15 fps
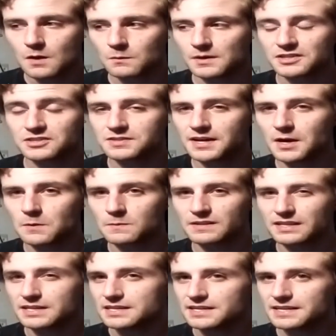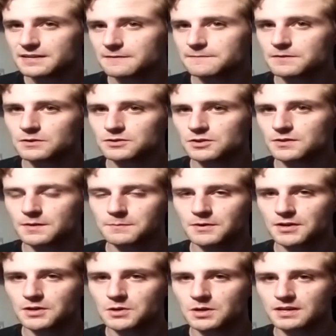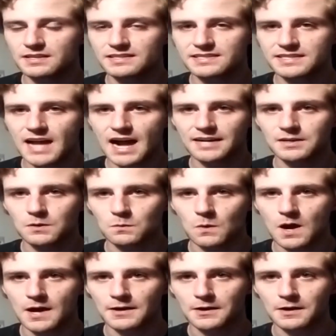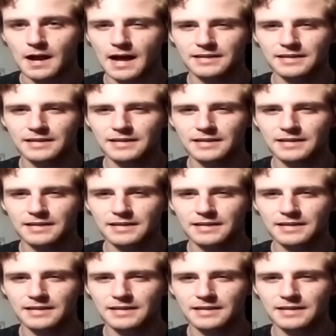Which they don't really need a filter, they're pretty good in stagnant water.